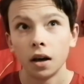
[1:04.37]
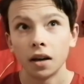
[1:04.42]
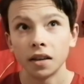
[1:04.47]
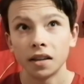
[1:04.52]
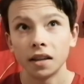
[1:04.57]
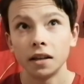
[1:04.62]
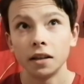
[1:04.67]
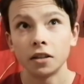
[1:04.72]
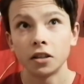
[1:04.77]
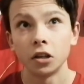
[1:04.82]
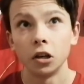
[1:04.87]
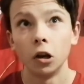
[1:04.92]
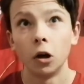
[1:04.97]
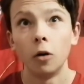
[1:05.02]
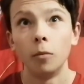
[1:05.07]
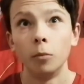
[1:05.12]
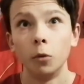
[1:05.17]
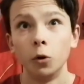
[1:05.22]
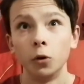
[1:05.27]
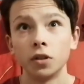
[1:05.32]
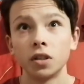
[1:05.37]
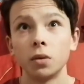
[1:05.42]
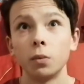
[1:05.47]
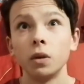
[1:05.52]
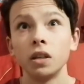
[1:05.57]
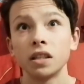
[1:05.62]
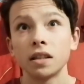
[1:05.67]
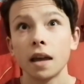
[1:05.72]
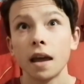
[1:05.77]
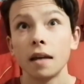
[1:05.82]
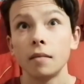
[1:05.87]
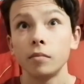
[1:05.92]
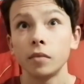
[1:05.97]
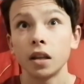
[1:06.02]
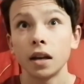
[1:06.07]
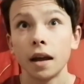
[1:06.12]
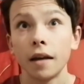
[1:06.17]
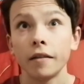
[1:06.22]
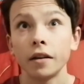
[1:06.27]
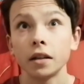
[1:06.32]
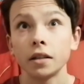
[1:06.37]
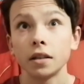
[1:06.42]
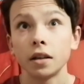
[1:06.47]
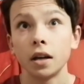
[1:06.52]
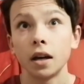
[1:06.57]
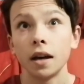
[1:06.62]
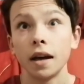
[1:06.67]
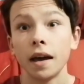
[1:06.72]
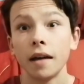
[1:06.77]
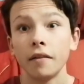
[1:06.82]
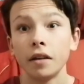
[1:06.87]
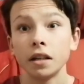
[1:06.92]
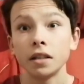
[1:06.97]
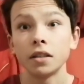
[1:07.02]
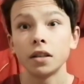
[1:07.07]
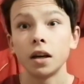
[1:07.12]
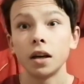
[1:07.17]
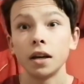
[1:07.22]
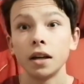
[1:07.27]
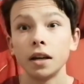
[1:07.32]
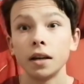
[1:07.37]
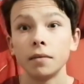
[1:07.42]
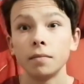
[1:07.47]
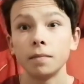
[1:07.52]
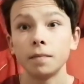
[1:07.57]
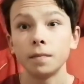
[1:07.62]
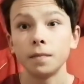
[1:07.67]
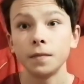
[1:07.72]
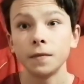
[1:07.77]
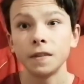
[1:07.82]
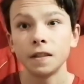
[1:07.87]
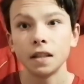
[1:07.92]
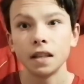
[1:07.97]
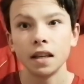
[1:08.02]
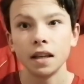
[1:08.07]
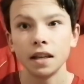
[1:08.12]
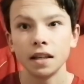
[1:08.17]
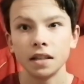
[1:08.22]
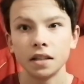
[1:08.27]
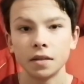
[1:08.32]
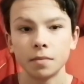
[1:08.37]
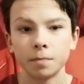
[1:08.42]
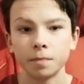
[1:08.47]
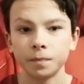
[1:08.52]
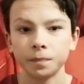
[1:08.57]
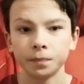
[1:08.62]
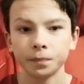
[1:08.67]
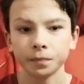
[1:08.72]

I think there's a lot more to his game than Eric Dyer. Eric Dyer is